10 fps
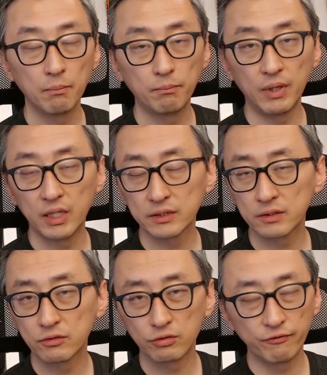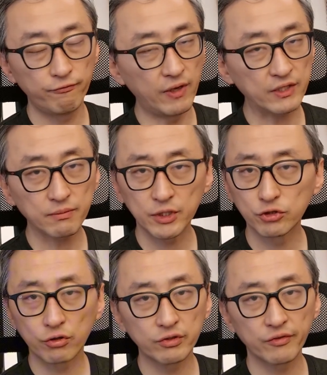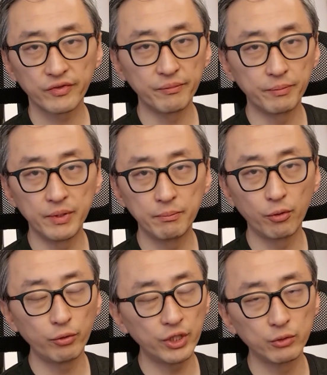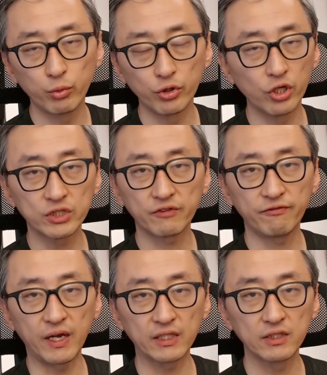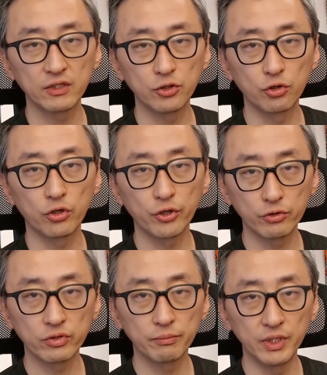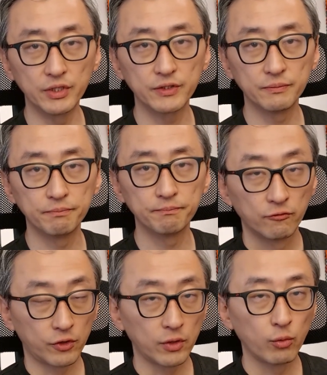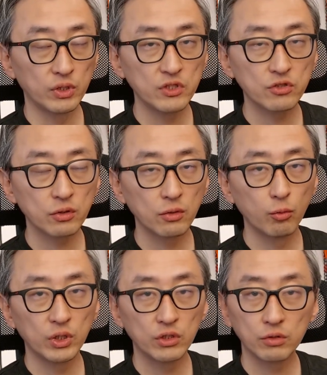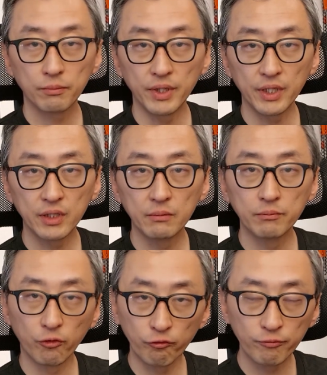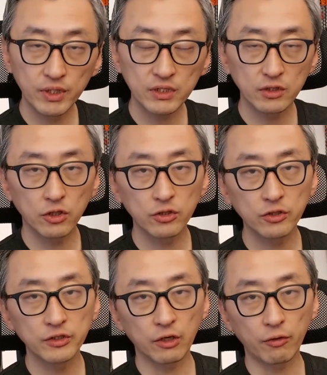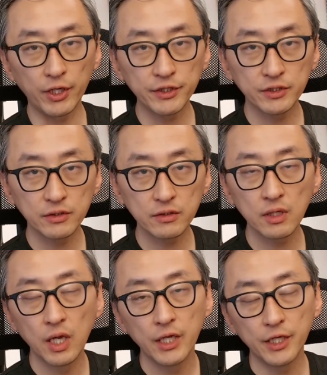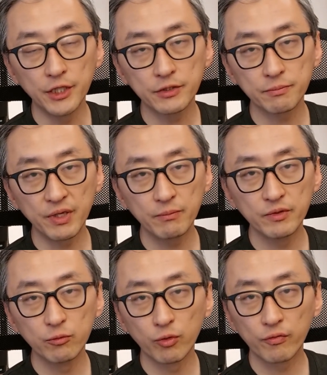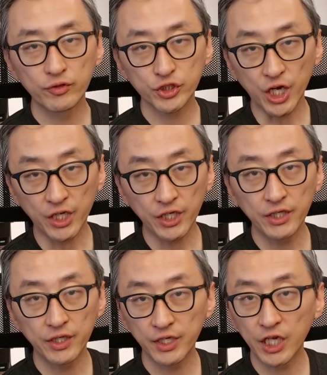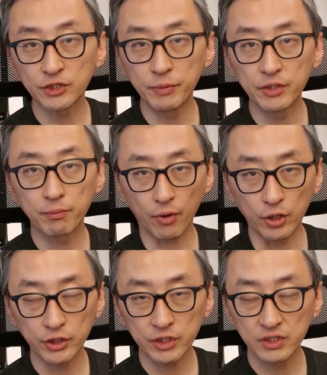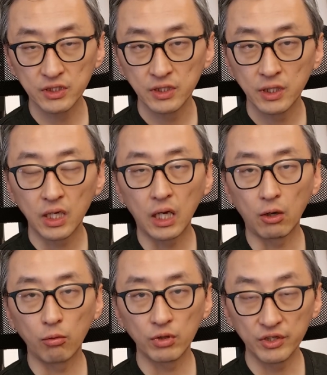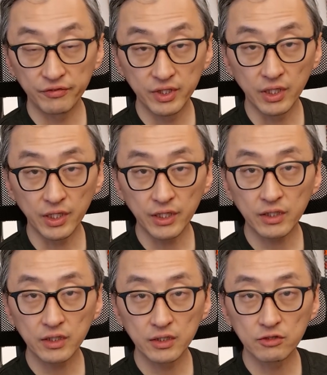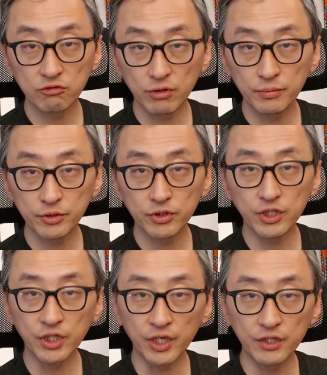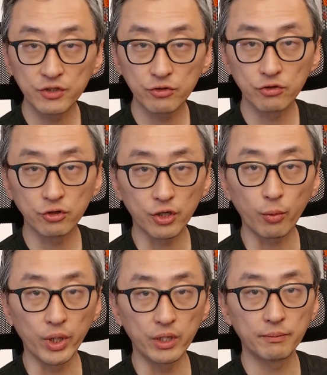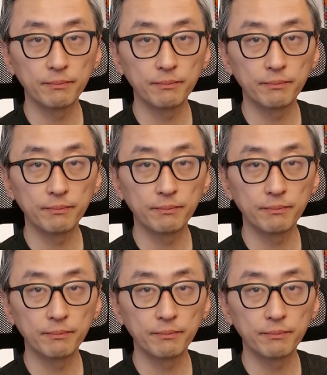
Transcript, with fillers: but to the vast majority of the people it will not affect your usability. For the ones who want to make improvements and other integrations, it's maybe worth checking the Gaggimate project. I'll leave the link in the description in case you're not aware.